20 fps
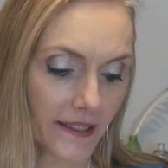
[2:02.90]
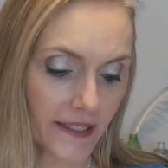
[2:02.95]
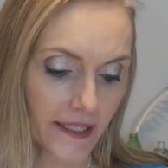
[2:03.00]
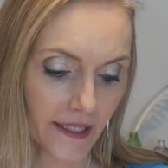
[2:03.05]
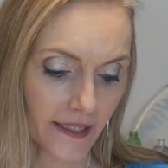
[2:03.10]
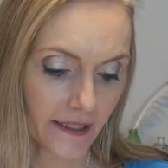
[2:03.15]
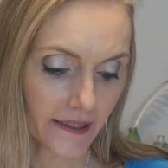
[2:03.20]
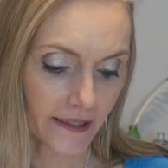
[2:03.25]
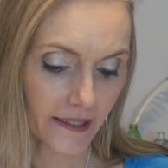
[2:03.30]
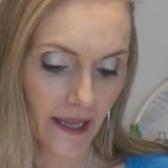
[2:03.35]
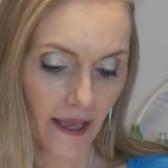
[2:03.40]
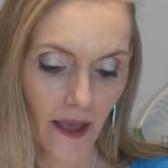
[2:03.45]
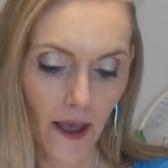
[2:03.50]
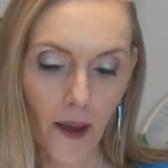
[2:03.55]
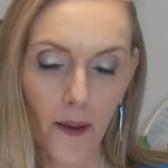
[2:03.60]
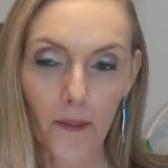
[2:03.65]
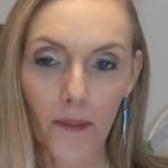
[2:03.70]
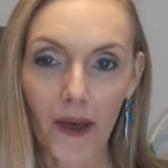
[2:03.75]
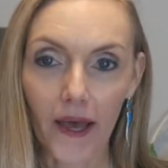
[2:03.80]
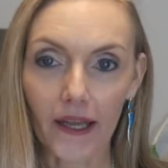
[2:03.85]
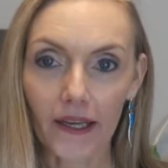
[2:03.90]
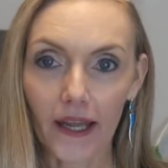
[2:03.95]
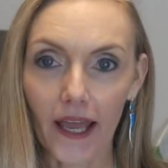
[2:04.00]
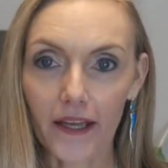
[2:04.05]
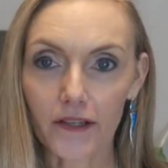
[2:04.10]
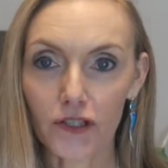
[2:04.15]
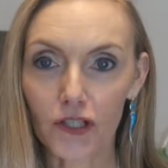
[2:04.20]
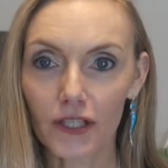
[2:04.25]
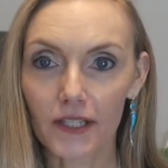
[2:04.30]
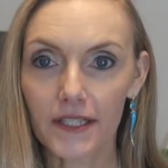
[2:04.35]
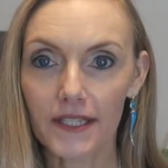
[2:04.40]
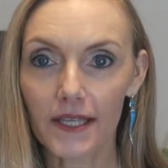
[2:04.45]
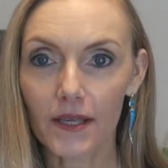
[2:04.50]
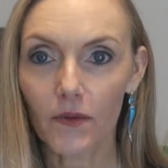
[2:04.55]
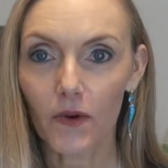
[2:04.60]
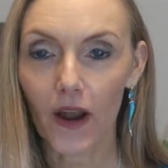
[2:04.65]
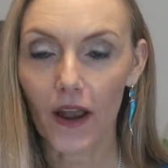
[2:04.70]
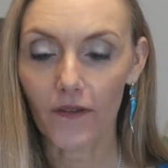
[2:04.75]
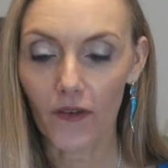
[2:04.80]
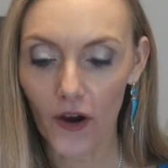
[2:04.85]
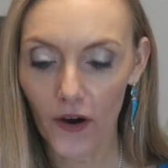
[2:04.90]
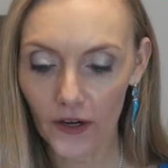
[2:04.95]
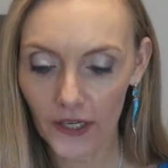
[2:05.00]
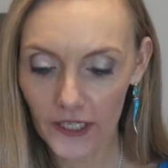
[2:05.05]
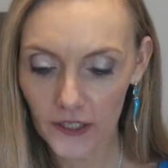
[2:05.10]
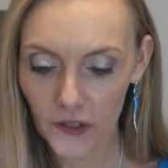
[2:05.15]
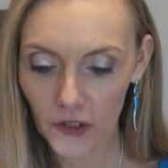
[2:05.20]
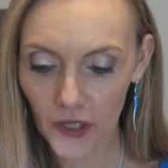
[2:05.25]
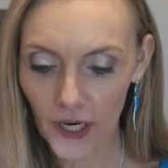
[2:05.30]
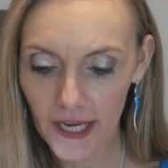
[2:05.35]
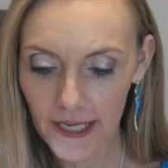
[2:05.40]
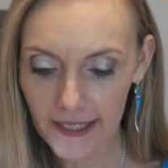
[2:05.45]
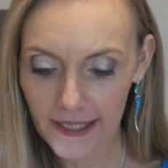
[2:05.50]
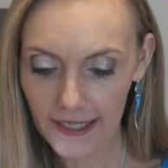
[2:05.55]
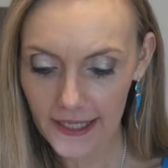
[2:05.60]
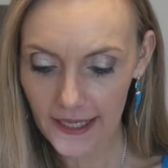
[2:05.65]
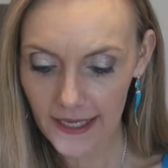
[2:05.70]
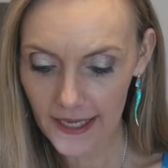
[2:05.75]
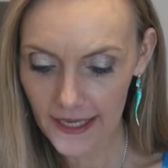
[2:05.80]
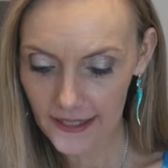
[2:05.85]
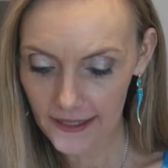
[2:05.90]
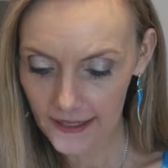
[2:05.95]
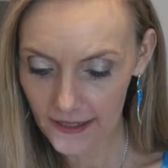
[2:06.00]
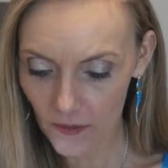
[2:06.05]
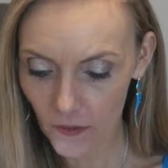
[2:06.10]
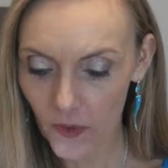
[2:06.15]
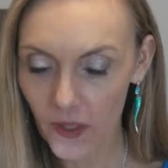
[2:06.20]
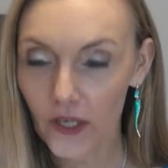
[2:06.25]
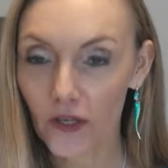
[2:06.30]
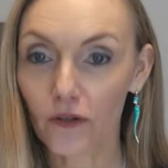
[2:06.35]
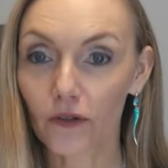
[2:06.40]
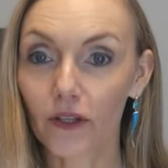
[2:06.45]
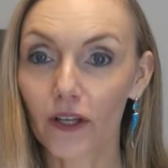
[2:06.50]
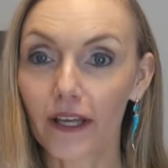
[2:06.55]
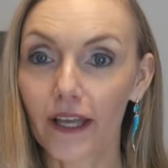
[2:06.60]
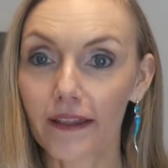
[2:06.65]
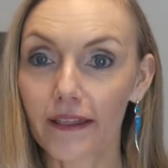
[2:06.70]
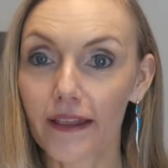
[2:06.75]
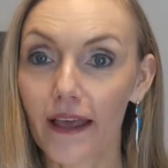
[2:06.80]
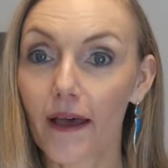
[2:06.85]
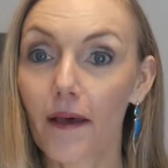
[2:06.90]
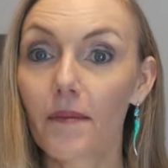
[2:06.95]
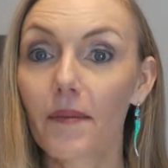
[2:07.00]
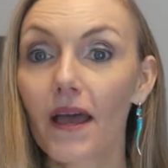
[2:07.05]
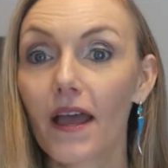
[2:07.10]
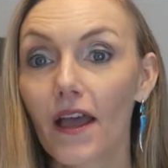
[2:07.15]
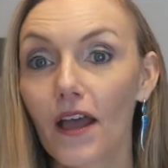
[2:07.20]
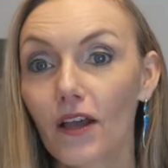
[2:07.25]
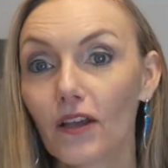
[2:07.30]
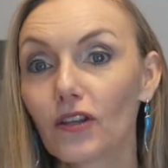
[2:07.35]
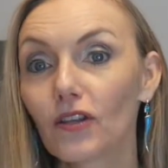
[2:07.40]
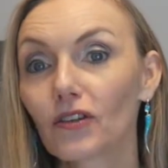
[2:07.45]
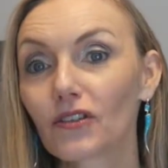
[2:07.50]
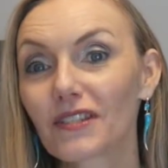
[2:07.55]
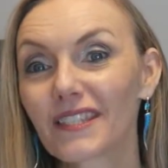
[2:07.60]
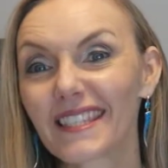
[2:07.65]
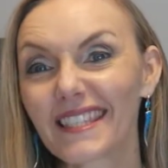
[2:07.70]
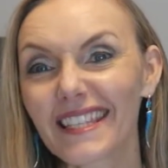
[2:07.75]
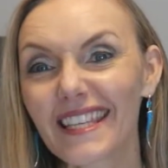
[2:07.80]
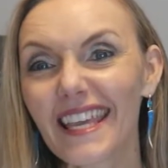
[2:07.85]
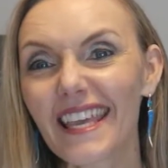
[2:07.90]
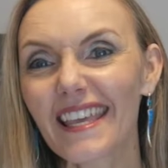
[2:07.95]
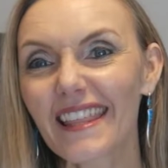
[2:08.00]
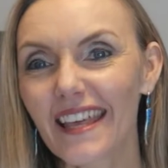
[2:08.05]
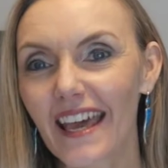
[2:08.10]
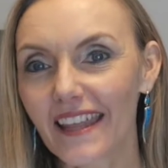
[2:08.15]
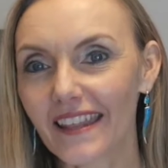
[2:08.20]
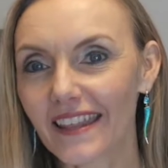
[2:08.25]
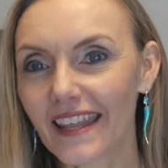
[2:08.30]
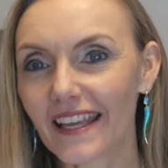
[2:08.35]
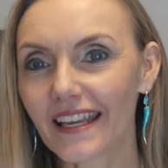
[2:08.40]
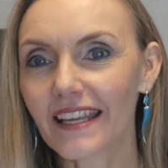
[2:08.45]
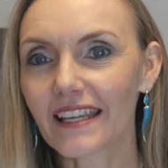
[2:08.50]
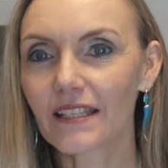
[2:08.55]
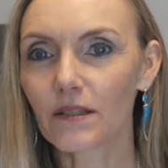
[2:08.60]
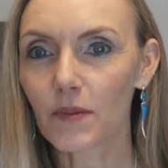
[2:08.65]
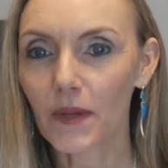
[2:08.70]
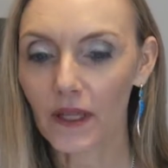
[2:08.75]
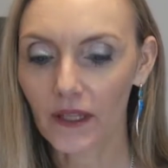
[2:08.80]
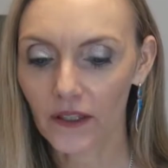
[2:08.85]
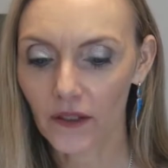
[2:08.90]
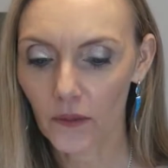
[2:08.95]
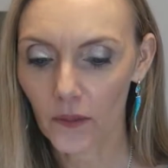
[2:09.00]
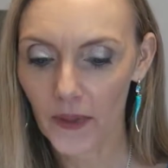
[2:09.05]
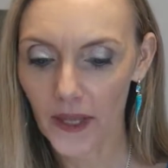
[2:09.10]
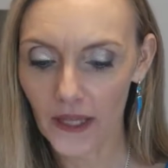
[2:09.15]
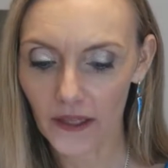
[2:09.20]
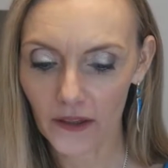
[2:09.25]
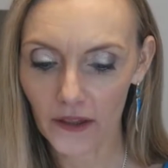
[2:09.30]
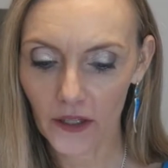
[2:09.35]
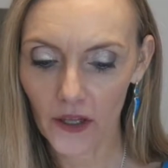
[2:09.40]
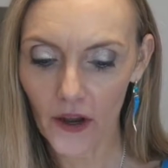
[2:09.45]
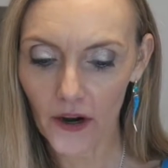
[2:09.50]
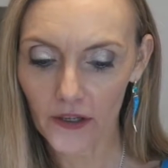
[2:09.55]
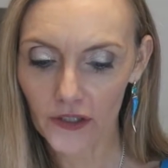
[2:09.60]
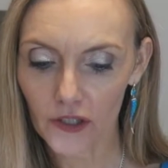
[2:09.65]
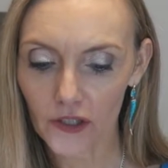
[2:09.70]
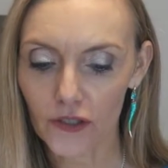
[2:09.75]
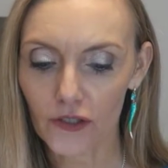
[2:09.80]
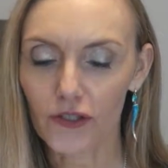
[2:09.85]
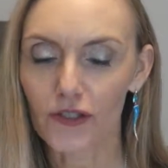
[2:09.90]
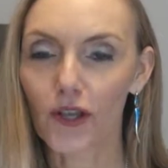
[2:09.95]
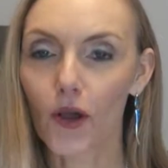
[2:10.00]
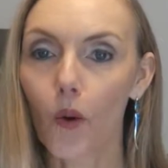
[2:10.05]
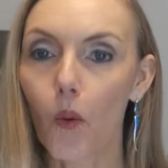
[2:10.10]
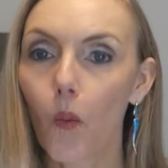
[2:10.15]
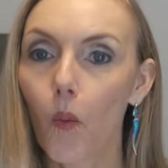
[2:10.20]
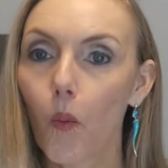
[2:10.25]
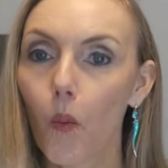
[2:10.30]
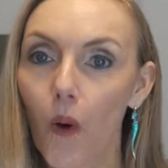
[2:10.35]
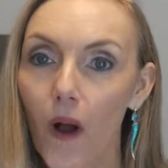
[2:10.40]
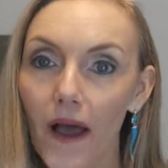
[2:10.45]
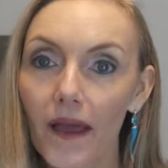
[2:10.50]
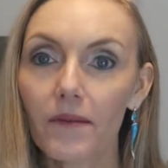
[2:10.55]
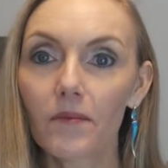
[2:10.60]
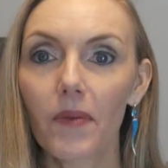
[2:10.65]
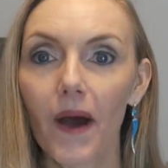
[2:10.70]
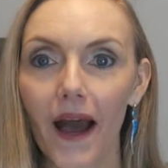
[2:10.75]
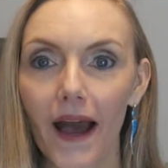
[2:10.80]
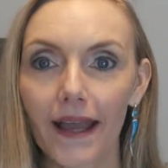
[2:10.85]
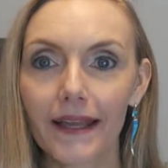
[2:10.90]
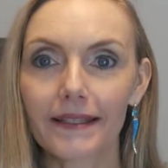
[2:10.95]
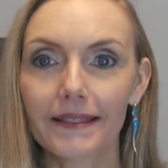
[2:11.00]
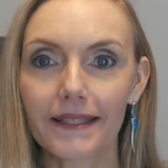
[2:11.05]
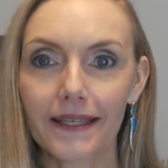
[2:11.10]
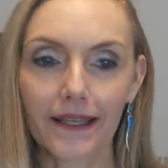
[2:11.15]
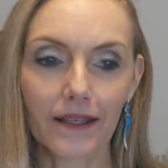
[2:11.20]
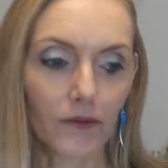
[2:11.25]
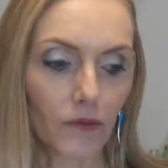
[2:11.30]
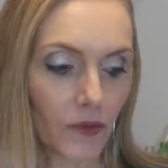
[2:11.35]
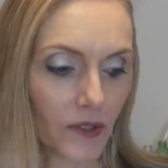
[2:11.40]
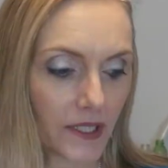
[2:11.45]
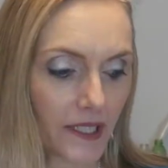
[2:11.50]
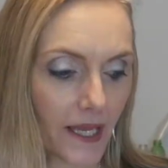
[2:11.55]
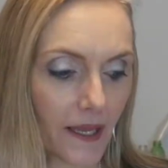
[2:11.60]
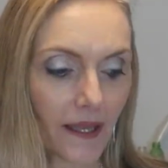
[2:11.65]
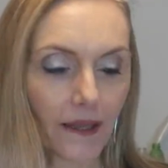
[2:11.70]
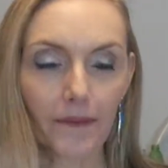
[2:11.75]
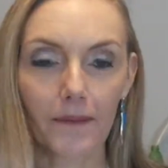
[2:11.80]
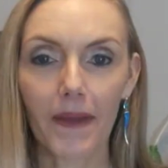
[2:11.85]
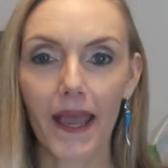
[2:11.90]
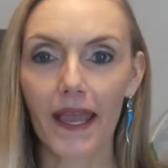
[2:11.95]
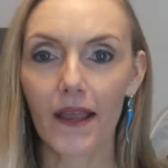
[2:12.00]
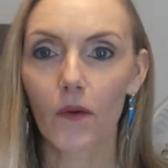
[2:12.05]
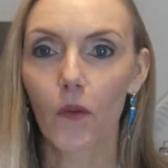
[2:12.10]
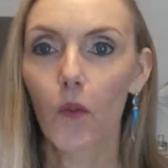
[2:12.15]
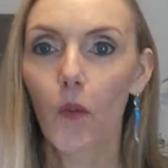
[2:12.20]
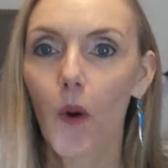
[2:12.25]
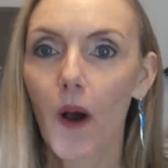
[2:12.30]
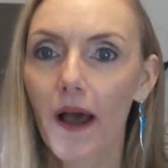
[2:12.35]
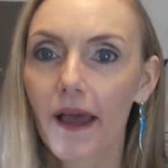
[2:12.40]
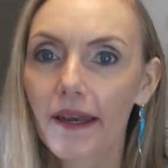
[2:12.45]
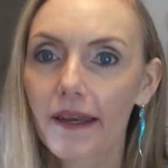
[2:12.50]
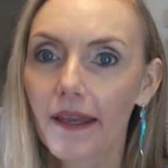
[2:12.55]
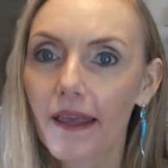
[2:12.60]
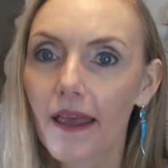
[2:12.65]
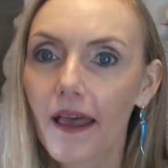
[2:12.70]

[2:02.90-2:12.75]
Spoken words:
tins, but as you can see where I've already traced these, when you look at them, you'll see that they need to be a little bit larger. So one pie tin would make one